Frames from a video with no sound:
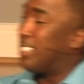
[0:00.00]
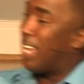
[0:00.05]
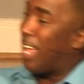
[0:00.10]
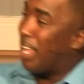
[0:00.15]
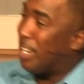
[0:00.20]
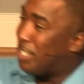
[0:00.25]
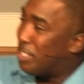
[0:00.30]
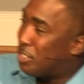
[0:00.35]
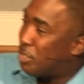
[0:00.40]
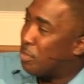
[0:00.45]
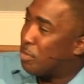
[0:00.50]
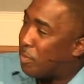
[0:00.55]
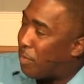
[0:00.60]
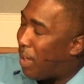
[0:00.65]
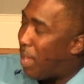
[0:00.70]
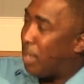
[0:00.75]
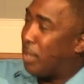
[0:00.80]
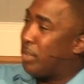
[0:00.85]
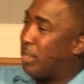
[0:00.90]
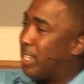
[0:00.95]
to challenge you to
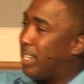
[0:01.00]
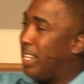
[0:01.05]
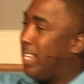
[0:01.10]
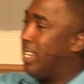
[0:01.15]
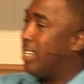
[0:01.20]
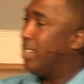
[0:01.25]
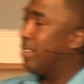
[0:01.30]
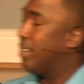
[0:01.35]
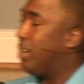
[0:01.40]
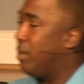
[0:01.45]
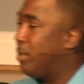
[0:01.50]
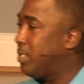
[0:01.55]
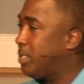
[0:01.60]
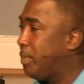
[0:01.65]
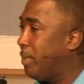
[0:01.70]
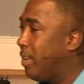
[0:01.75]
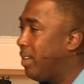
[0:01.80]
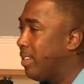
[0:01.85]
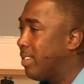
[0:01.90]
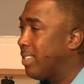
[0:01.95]
follow the leading of the Holy
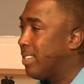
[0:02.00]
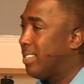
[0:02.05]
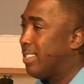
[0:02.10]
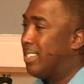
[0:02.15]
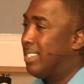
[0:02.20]
Spirit,